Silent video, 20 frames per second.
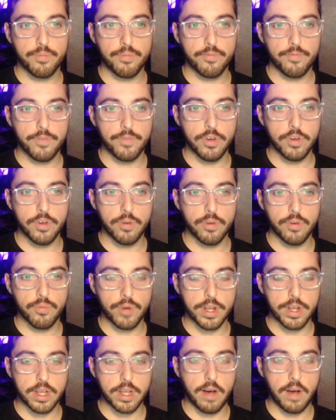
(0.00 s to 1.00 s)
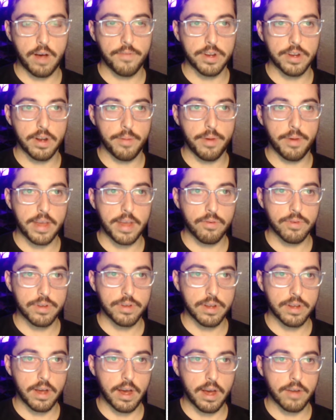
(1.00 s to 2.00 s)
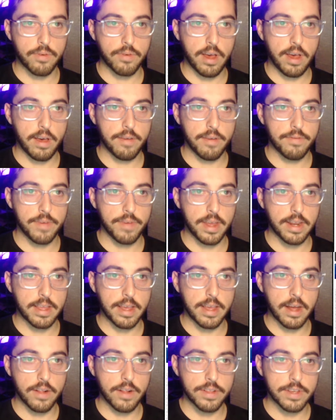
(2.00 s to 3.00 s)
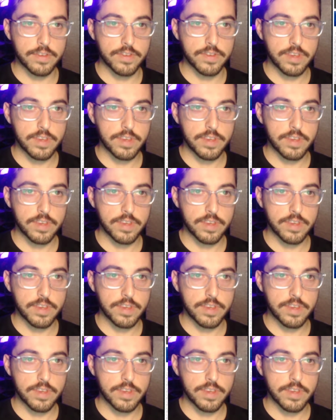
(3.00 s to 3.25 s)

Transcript: feel pretty confident about that one. I don't have any LEC